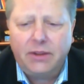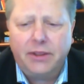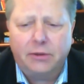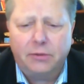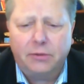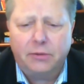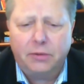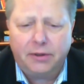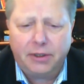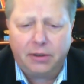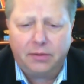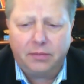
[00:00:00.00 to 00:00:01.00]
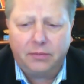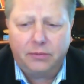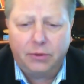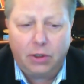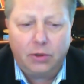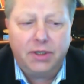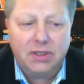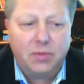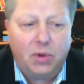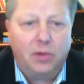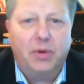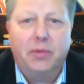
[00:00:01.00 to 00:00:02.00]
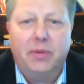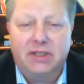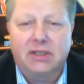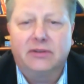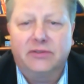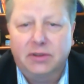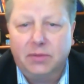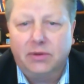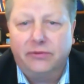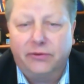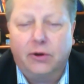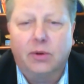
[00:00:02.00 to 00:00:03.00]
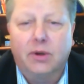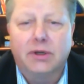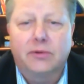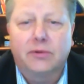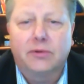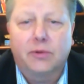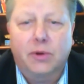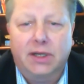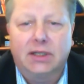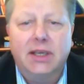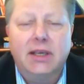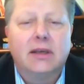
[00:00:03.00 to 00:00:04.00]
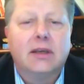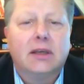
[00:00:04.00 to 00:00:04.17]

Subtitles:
the road is more permissive to move forward quickly.